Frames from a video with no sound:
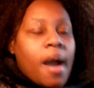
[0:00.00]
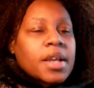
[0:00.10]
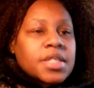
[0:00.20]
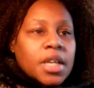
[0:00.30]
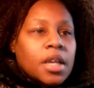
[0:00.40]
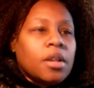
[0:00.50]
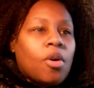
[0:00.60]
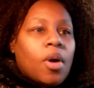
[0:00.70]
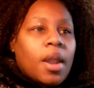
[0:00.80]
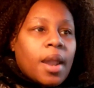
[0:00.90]
I seen
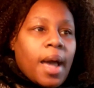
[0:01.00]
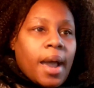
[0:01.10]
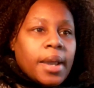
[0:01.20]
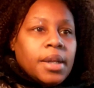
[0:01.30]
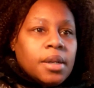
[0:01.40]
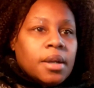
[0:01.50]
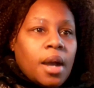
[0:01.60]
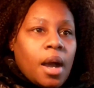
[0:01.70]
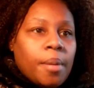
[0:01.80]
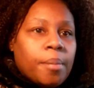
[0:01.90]

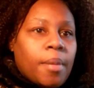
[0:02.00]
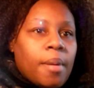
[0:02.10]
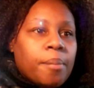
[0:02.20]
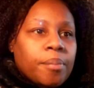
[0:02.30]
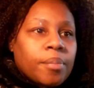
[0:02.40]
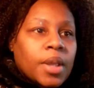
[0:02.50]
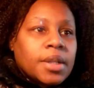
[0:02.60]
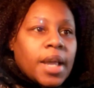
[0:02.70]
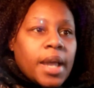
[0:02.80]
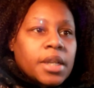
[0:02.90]
online
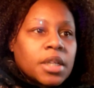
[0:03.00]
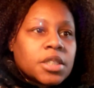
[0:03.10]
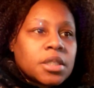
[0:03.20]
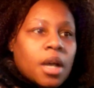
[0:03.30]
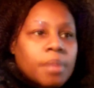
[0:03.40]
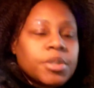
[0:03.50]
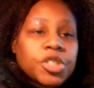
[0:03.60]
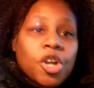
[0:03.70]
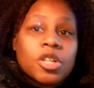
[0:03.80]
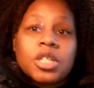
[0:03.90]
that this
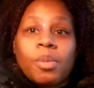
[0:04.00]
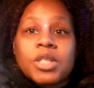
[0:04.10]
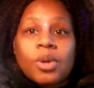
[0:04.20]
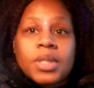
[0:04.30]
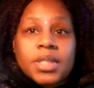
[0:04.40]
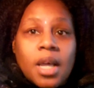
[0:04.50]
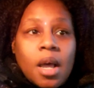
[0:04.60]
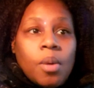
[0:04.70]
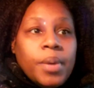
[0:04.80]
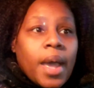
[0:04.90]
detergent was on sale.